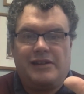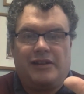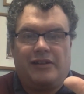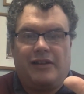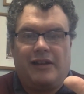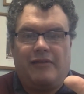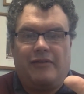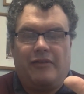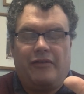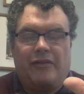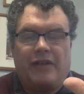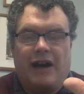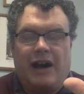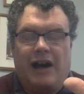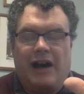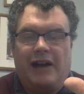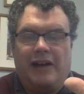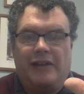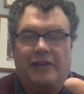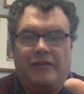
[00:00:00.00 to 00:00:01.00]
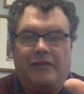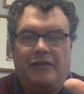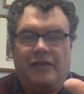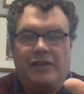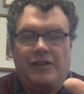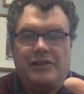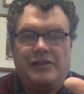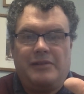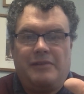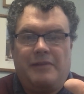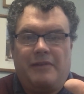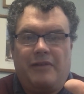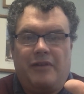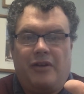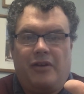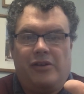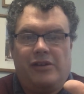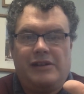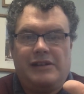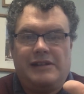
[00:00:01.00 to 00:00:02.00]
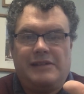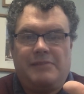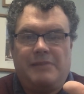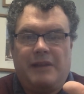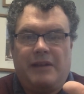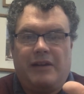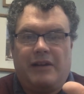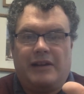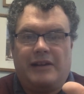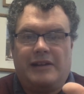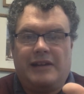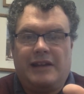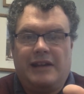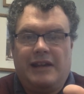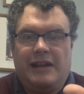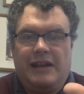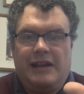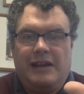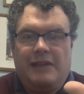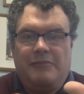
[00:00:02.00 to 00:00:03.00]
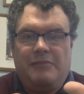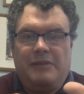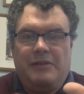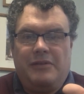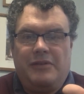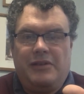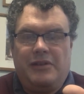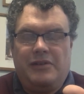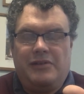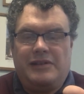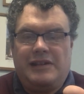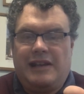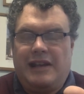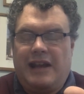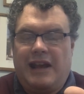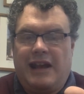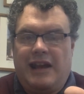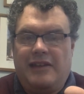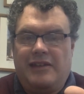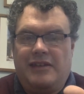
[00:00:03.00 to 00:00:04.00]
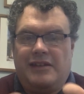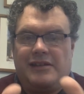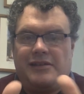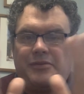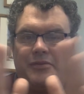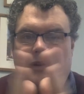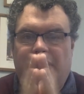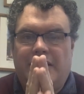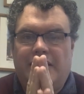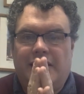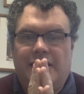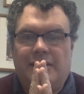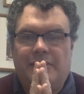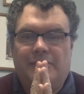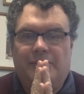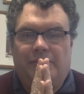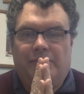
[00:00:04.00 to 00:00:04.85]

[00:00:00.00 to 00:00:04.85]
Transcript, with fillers: the love of God, and the fellowship of the Holy Spirit be with you today, this week,